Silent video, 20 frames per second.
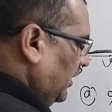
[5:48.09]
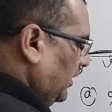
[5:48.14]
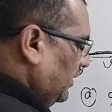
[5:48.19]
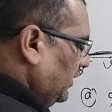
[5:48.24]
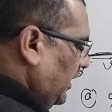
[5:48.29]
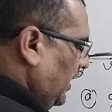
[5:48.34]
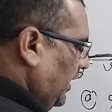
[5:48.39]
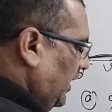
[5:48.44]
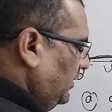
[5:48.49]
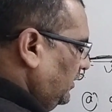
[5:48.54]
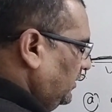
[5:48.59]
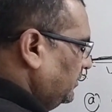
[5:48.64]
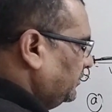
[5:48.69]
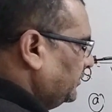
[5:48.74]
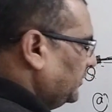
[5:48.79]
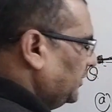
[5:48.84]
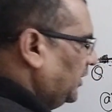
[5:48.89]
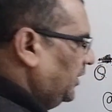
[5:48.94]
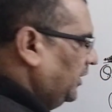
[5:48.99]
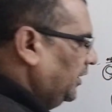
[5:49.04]
then
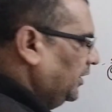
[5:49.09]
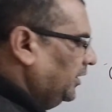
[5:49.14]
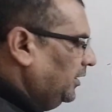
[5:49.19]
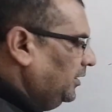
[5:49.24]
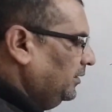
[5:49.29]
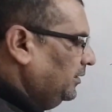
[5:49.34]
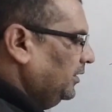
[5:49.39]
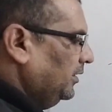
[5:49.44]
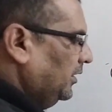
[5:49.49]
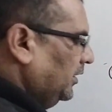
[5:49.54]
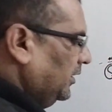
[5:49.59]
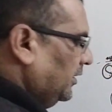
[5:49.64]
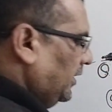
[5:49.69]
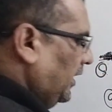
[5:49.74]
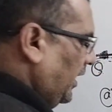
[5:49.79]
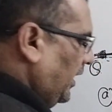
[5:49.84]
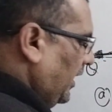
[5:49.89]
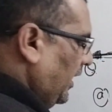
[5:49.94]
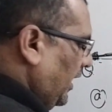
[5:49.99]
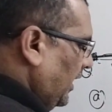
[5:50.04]
here
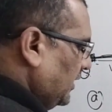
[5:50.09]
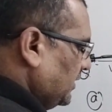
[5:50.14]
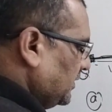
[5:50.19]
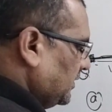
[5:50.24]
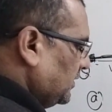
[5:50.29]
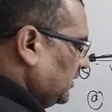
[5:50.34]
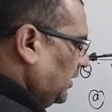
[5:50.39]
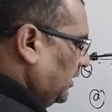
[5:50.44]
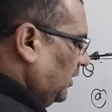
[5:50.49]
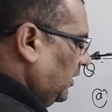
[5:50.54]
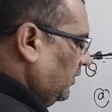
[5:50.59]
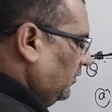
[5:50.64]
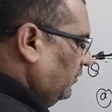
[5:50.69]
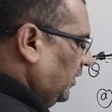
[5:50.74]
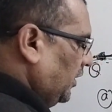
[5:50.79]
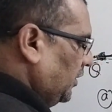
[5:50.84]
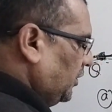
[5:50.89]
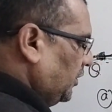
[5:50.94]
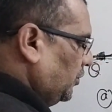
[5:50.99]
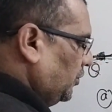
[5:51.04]
the x
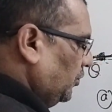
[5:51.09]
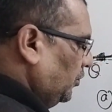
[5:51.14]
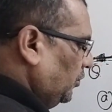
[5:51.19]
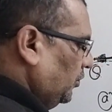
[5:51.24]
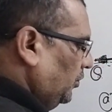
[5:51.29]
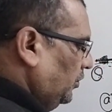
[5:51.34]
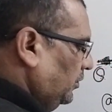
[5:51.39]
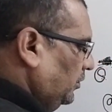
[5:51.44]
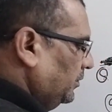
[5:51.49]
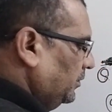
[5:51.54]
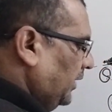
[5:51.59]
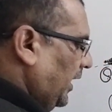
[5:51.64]
square equal